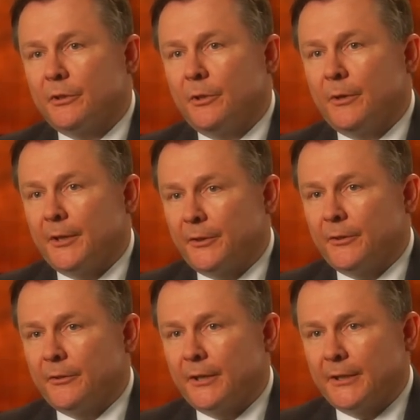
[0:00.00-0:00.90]
go out
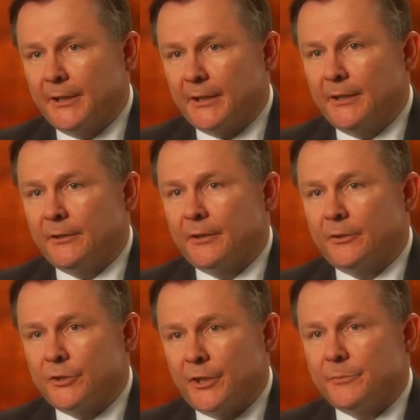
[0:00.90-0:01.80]
there and get killed on a
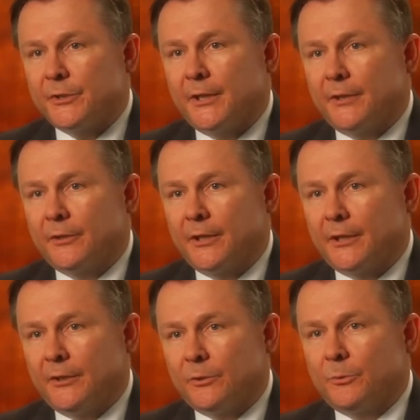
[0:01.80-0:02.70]
job site or get
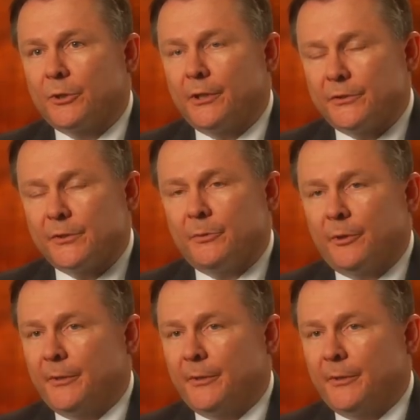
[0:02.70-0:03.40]
killed working somewhere.